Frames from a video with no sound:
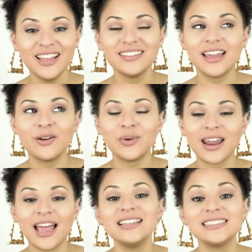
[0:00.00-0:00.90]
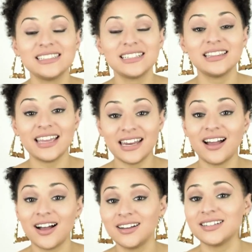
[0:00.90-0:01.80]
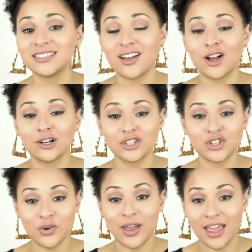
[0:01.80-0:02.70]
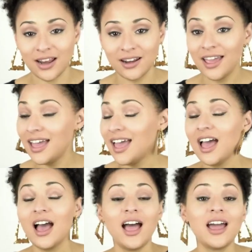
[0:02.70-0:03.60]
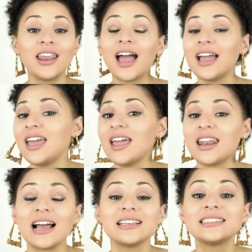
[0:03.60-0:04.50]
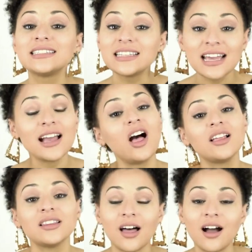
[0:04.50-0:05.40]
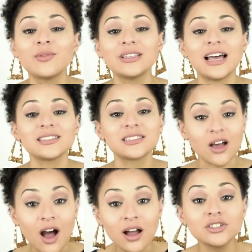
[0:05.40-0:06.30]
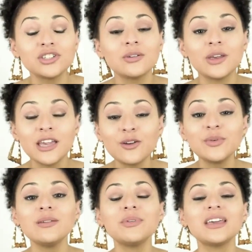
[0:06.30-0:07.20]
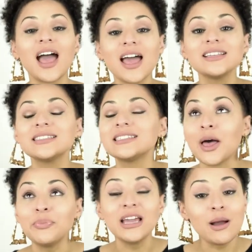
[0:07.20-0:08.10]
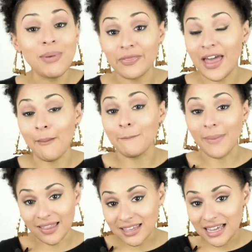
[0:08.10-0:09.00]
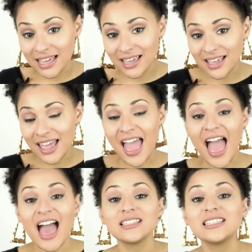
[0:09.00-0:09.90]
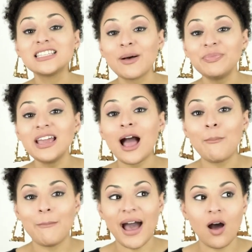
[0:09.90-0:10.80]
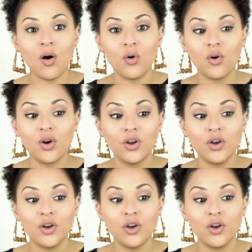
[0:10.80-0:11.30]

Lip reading: Like when I listen to Lady Gaga's song, Joanne, honey, I cannot sing along with that song. Do you hear me? Because something about that melody and something about